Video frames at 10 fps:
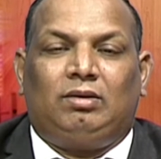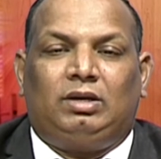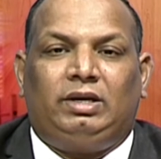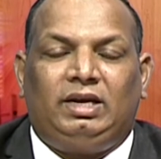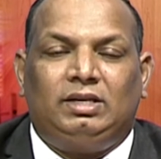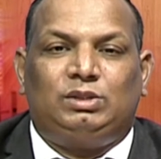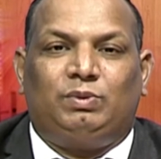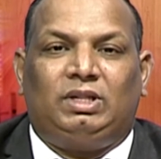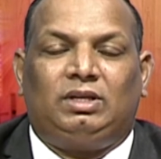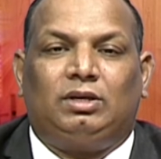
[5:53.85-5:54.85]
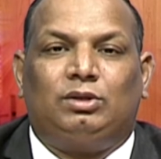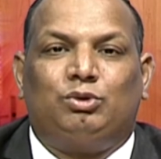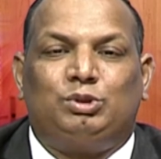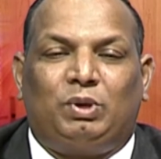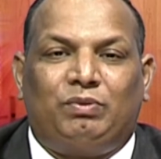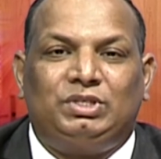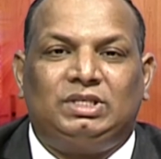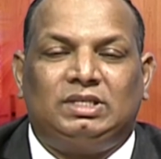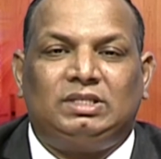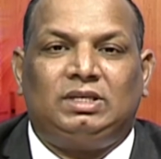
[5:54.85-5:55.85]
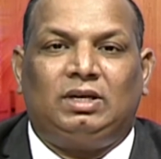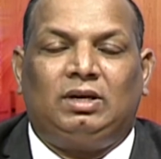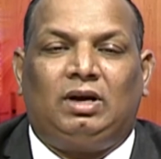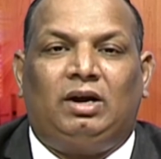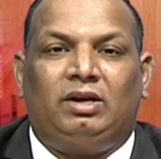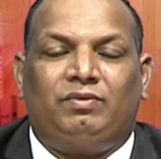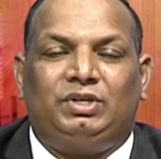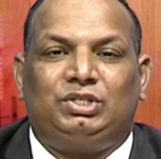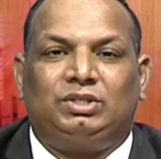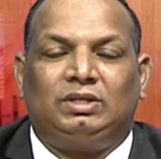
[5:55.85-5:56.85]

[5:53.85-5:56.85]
deals with those provisions under which